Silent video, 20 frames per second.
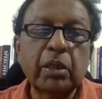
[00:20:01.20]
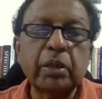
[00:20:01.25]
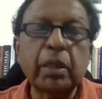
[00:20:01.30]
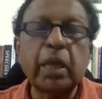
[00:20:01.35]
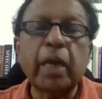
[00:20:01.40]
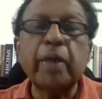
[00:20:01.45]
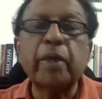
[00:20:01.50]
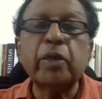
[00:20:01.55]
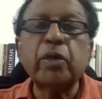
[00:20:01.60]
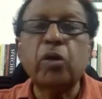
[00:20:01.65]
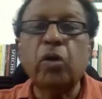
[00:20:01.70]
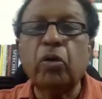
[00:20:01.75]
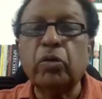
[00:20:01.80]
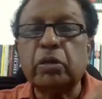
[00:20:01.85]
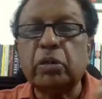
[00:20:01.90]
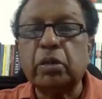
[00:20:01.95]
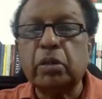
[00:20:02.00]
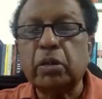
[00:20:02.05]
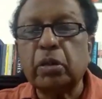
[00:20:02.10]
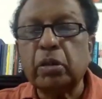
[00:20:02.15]
they are
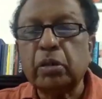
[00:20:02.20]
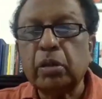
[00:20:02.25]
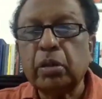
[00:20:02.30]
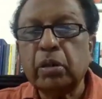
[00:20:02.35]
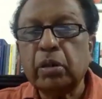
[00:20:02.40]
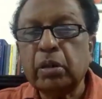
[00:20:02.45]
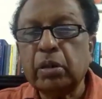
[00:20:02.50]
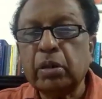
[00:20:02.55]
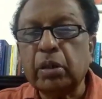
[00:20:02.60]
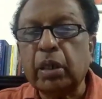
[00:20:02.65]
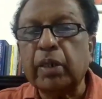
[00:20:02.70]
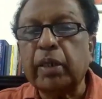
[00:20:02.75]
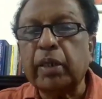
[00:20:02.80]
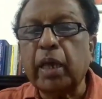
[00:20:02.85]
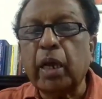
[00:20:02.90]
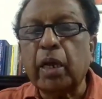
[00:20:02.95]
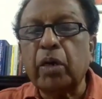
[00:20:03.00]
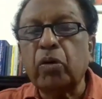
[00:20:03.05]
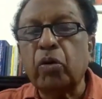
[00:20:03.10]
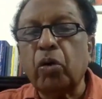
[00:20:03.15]
not, that they
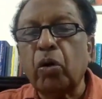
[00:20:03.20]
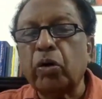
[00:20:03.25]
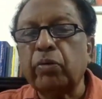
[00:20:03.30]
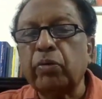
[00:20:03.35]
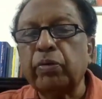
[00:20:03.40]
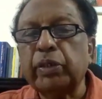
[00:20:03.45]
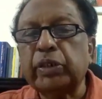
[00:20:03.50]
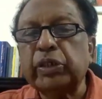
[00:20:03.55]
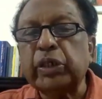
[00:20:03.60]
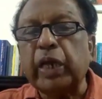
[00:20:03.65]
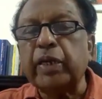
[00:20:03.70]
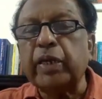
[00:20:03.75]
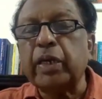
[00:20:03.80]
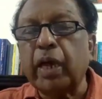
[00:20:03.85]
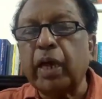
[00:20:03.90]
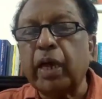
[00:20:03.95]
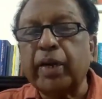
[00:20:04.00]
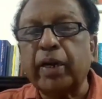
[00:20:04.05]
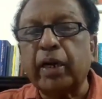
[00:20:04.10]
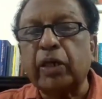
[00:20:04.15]
are not with
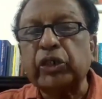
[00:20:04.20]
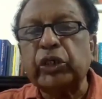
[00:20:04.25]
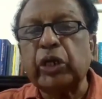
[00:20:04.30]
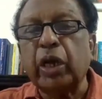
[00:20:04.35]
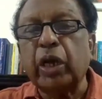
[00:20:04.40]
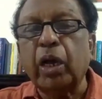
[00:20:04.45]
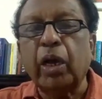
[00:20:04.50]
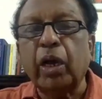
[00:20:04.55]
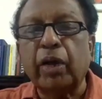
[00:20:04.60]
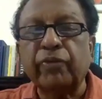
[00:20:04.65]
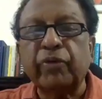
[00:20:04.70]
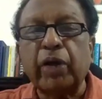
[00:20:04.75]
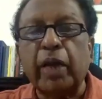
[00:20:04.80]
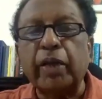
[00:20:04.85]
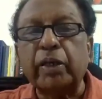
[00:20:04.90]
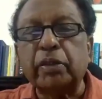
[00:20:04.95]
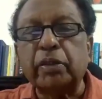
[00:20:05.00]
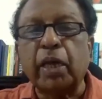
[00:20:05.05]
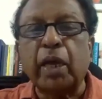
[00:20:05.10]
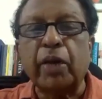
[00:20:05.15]
China and Russia,
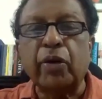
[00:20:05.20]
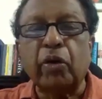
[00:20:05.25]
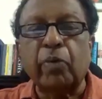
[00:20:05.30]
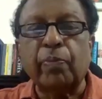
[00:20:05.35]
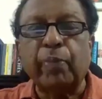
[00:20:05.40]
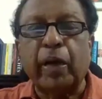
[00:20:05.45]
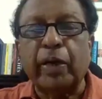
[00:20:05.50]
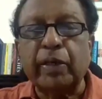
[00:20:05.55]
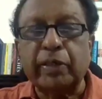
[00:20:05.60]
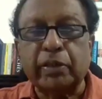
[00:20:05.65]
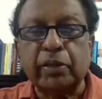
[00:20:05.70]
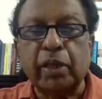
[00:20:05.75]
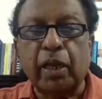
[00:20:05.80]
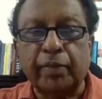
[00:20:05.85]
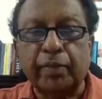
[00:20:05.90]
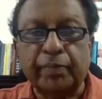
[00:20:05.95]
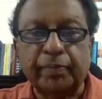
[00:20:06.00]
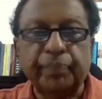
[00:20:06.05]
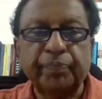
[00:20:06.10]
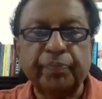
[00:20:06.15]
Afghanistan or Pakistan.
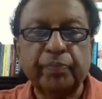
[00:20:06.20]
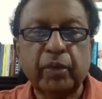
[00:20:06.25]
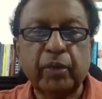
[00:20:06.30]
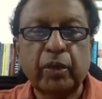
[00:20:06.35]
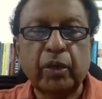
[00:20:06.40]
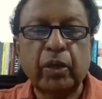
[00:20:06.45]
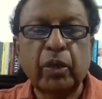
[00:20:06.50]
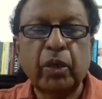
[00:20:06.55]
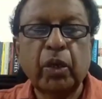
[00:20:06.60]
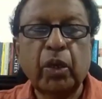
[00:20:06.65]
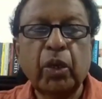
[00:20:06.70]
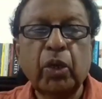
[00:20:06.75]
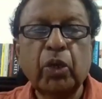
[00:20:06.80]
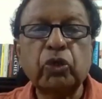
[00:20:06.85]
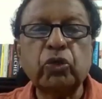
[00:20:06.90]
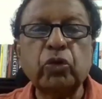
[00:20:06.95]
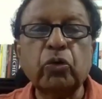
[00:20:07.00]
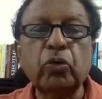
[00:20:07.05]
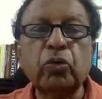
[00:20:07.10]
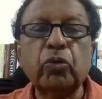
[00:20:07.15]

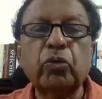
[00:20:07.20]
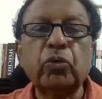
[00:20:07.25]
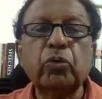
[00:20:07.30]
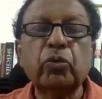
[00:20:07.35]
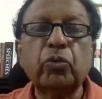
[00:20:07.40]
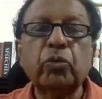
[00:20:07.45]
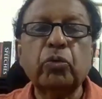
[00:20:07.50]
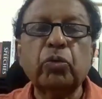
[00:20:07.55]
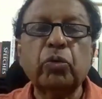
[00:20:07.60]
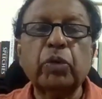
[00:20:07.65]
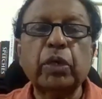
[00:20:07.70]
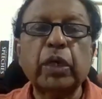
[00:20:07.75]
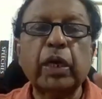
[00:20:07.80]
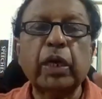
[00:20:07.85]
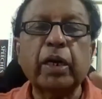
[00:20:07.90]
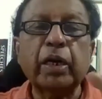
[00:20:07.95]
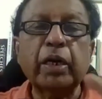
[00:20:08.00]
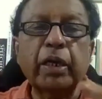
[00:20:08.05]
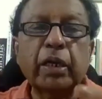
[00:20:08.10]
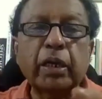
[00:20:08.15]
So a
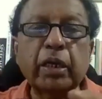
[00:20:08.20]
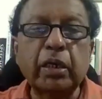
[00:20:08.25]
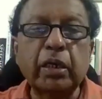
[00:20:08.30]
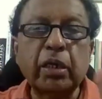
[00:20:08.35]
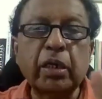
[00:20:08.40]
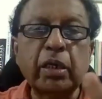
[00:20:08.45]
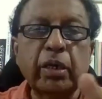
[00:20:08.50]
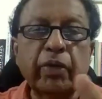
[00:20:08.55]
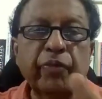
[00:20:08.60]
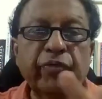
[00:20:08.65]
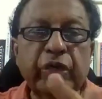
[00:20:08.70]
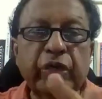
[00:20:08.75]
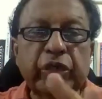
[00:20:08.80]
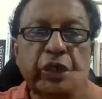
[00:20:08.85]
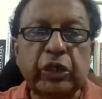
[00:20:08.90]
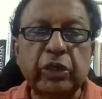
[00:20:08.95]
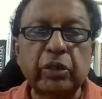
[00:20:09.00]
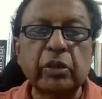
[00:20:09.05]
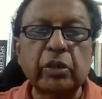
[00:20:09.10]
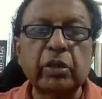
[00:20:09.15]
clear
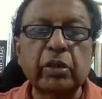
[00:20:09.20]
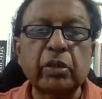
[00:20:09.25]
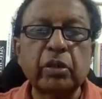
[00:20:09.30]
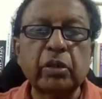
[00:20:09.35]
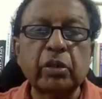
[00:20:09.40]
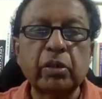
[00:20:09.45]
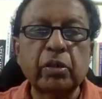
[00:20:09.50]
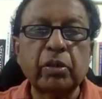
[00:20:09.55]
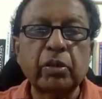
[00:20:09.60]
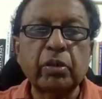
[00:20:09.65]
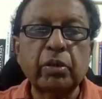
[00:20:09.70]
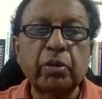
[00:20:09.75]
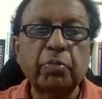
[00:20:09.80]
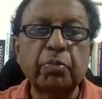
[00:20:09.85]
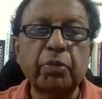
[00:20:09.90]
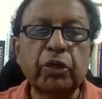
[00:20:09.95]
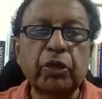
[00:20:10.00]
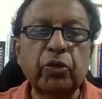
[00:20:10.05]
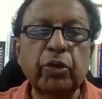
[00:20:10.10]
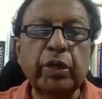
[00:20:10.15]
division
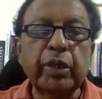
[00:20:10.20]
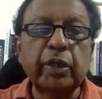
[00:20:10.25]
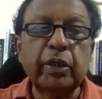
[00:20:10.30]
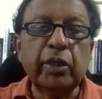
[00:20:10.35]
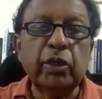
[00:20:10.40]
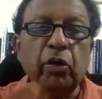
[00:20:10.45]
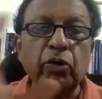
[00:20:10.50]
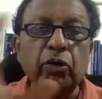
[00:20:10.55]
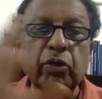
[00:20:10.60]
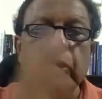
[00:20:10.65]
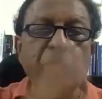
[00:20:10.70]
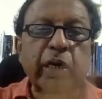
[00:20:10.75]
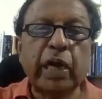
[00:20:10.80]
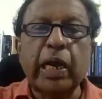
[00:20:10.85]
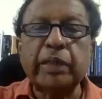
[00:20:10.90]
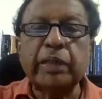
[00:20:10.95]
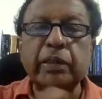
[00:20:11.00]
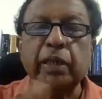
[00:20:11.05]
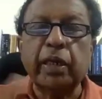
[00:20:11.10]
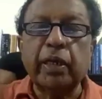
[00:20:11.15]
between the
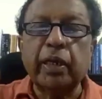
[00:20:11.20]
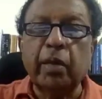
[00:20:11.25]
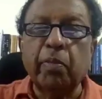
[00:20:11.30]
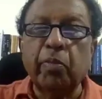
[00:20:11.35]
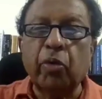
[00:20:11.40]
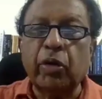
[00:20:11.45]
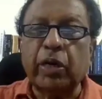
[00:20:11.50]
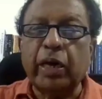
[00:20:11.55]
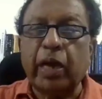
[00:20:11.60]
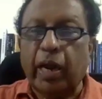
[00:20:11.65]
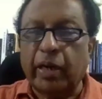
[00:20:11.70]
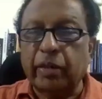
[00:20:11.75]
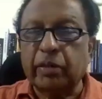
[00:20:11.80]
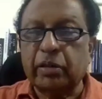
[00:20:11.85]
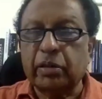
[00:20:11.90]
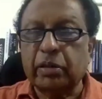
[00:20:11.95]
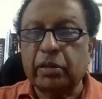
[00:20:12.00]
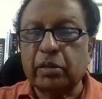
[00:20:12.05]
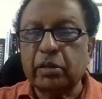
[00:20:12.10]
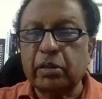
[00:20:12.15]
autocrats and
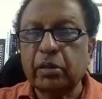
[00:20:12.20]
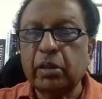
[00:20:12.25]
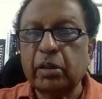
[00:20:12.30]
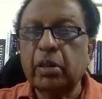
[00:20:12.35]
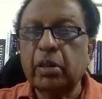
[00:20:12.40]
democrats